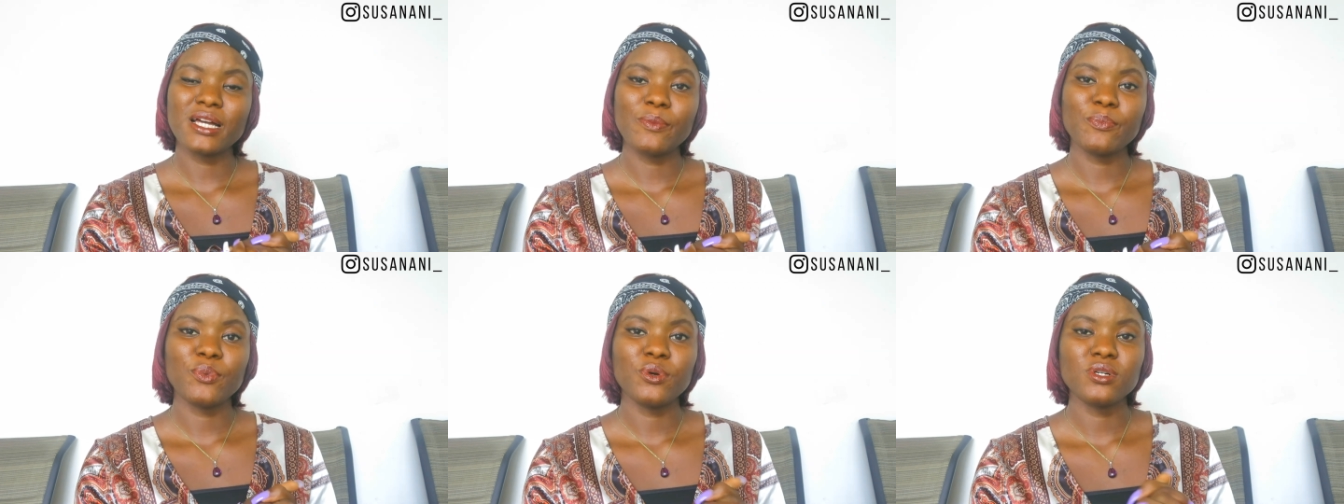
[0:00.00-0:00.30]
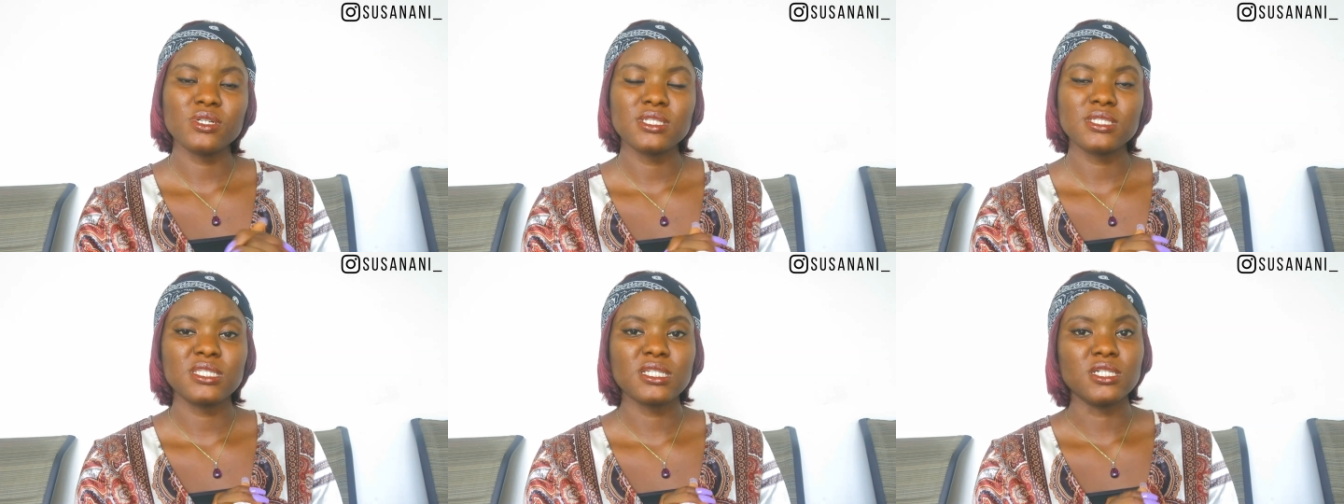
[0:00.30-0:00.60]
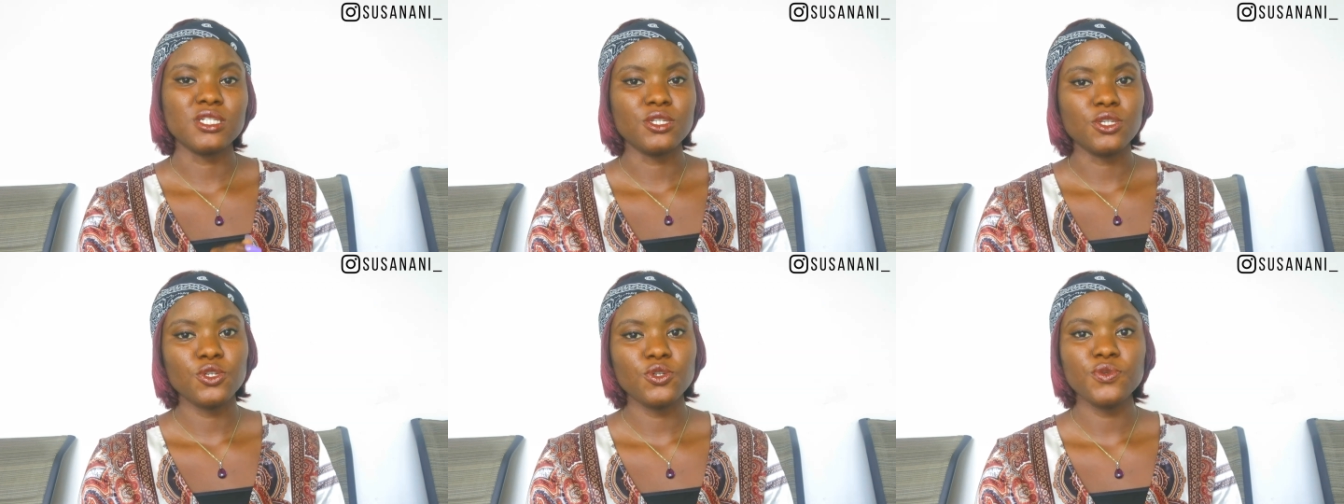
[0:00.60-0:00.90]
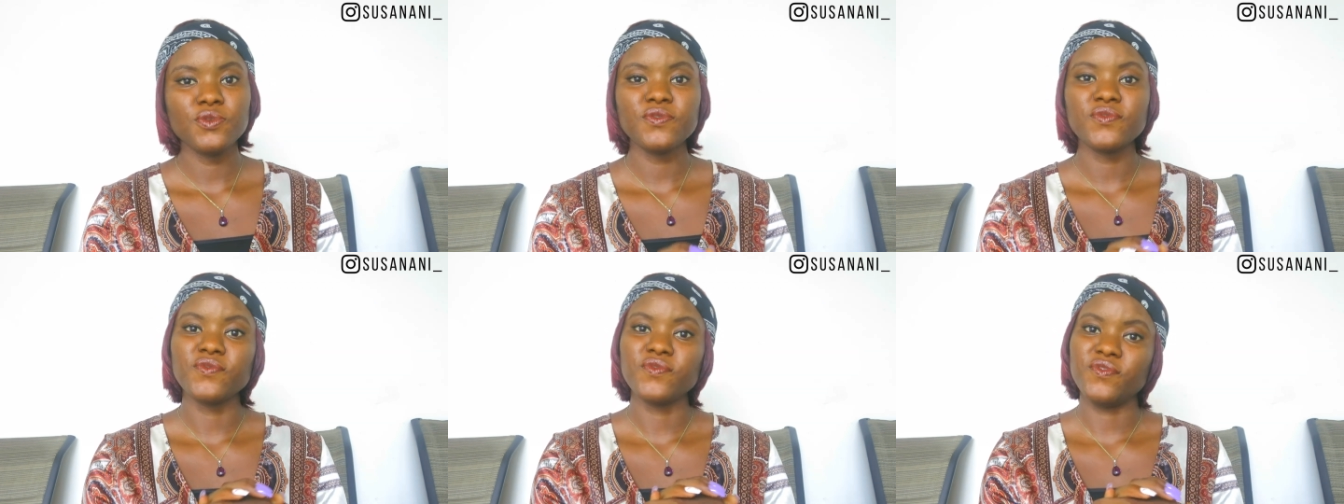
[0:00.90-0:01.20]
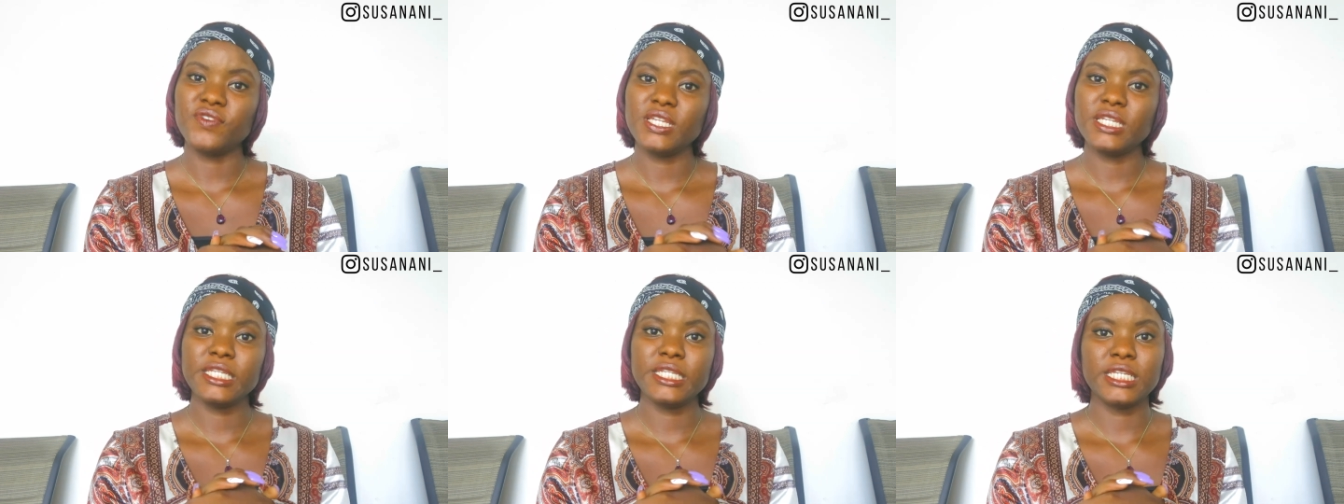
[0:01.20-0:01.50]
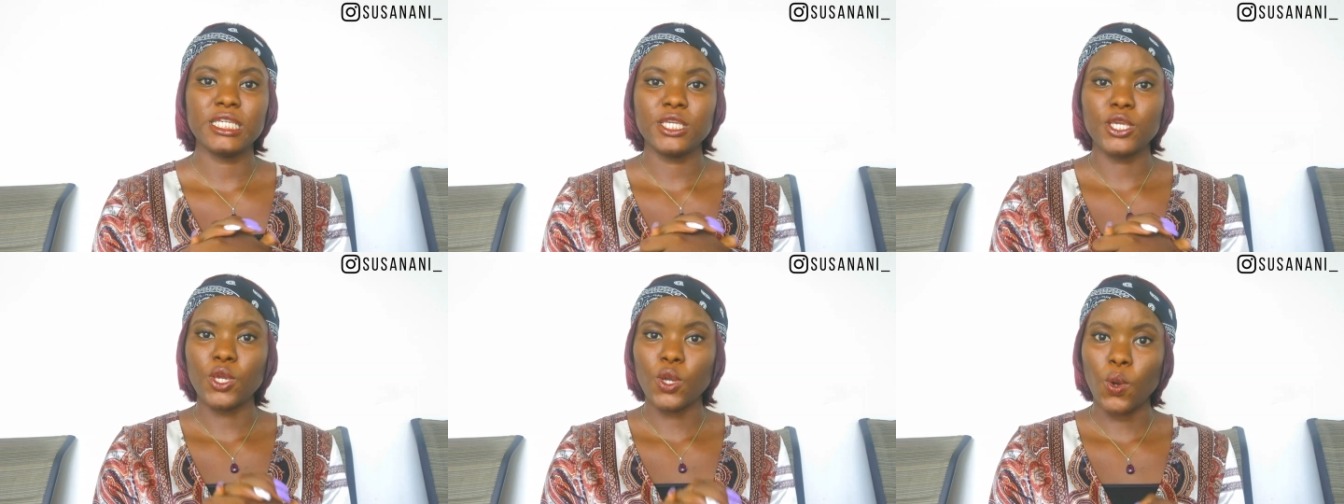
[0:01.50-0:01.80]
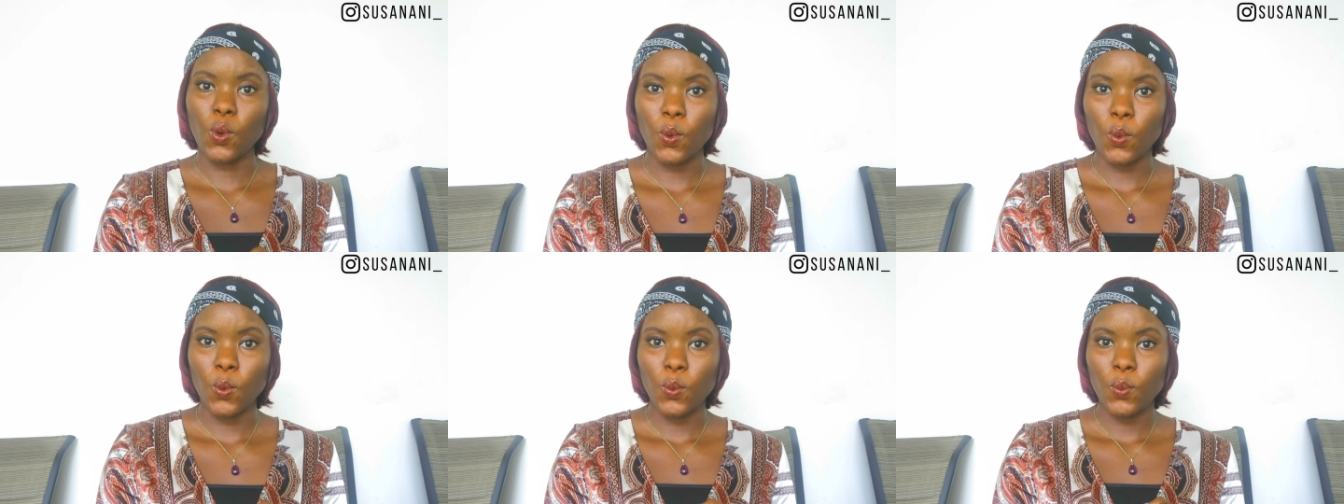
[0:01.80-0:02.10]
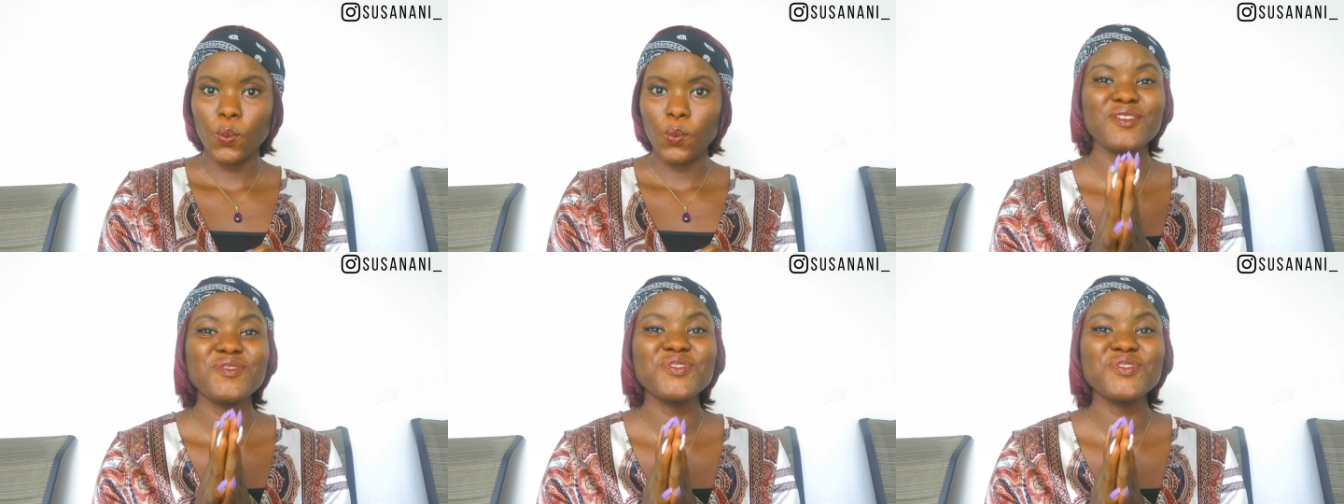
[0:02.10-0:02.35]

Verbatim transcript: I post a new video